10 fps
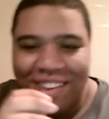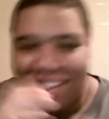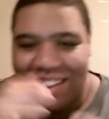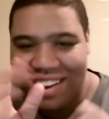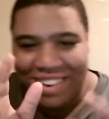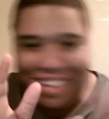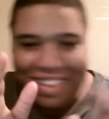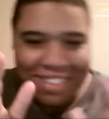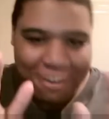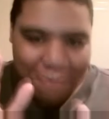Alright, that's
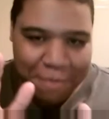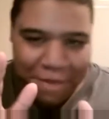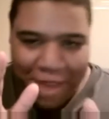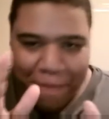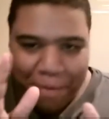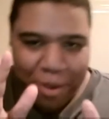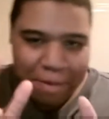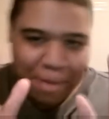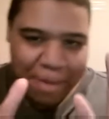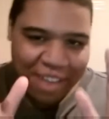enough of me fanboying
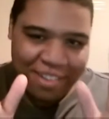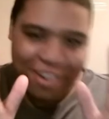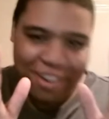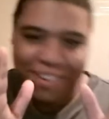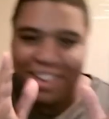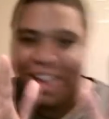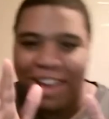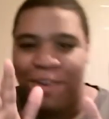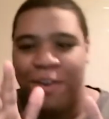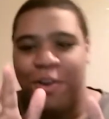about mecha series right
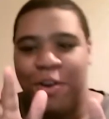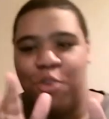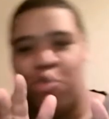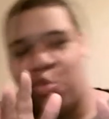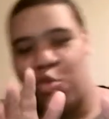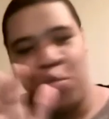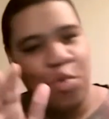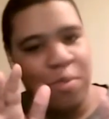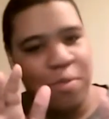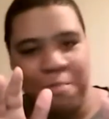now.
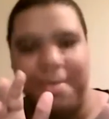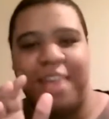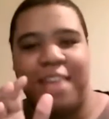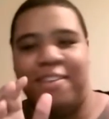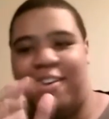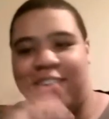Mecha series.